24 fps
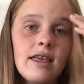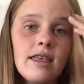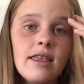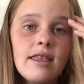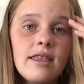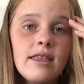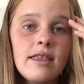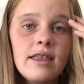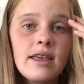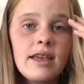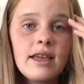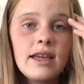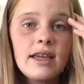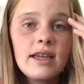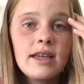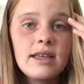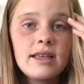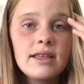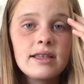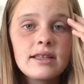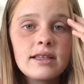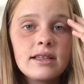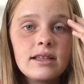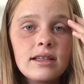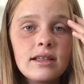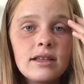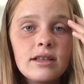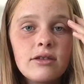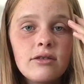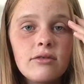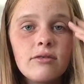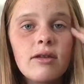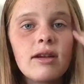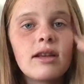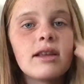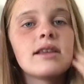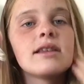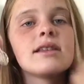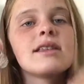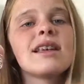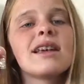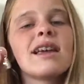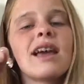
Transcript: these little ones.